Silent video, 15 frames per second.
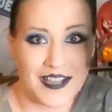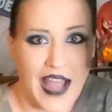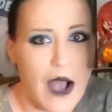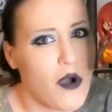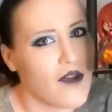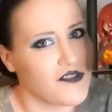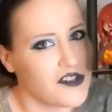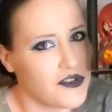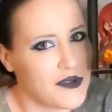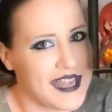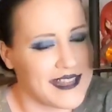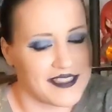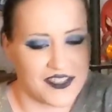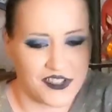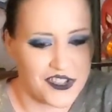How often do we
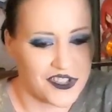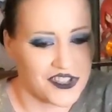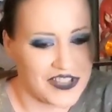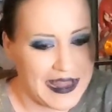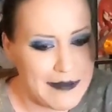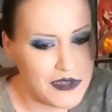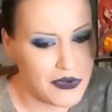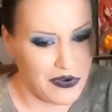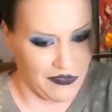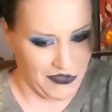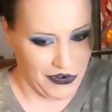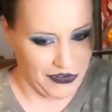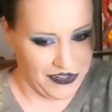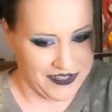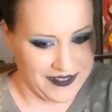get this? The same
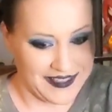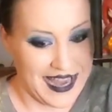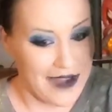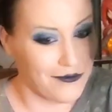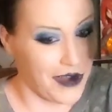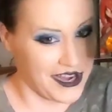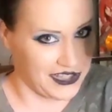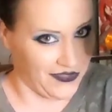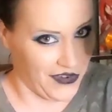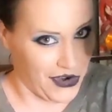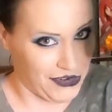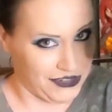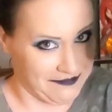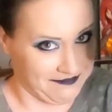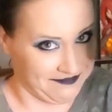universe, the Anne
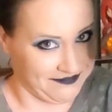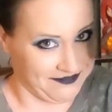Riceverse.